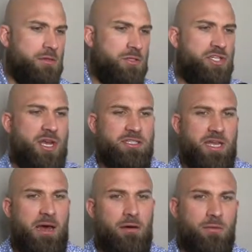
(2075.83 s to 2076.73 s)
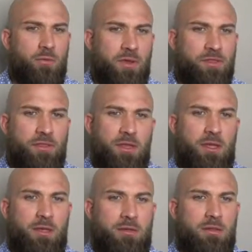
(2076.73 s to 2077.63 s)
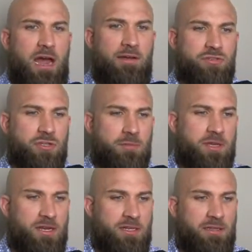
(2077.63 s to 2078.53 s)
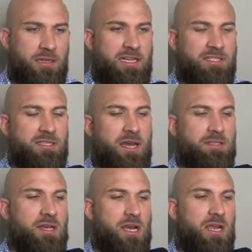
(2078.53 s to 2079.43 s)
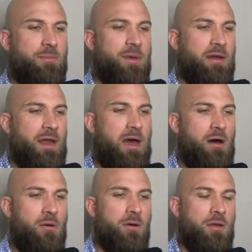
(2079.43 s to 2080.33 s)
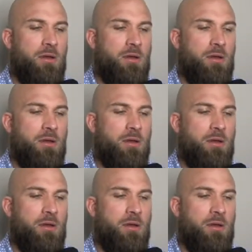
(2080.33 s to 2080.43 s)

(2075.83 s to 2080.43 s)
checks out with the live stream that I did last night, talking about how